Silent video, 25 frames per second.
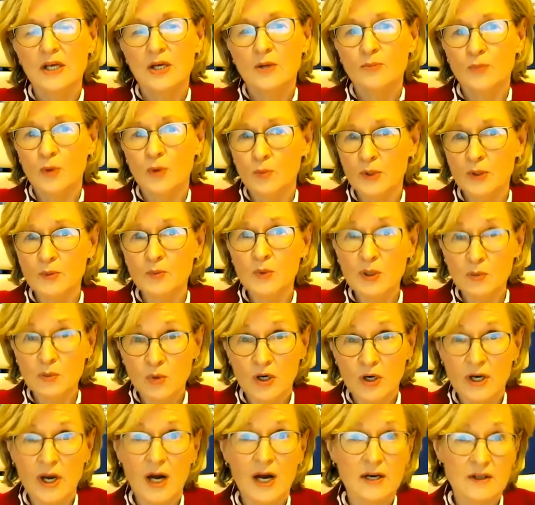But we will
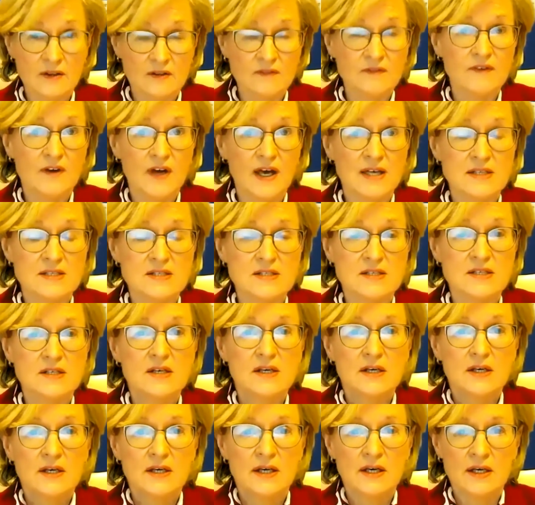work hard and fast
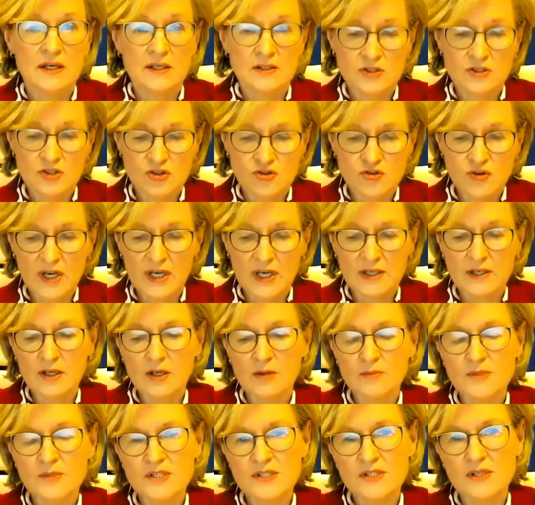to try and
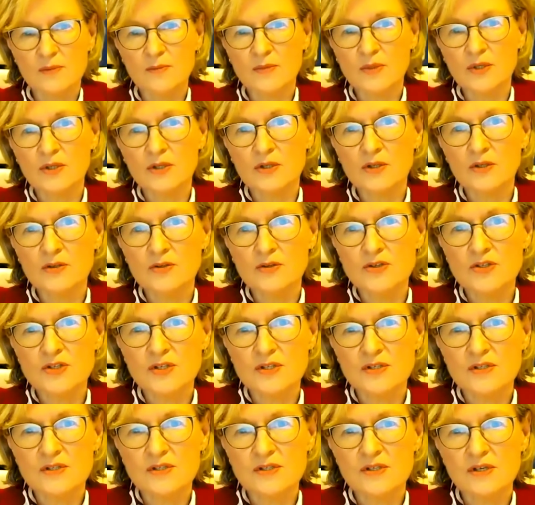come to some
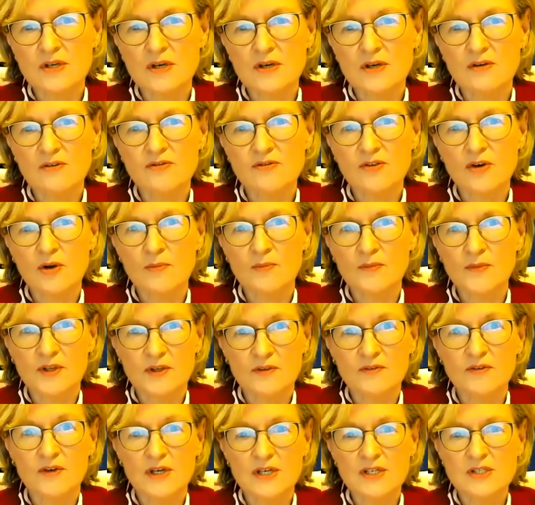conclusions from the
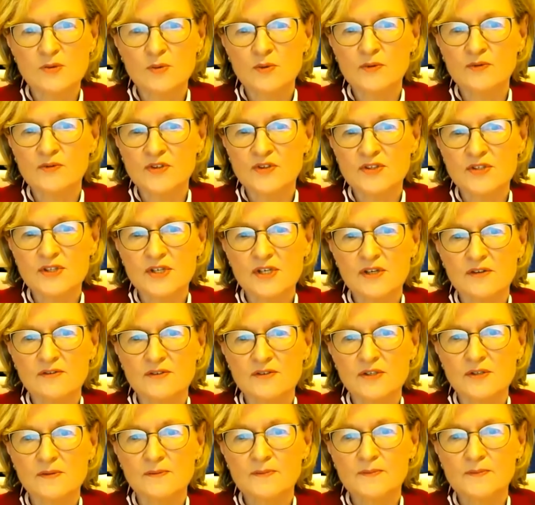advice we've received.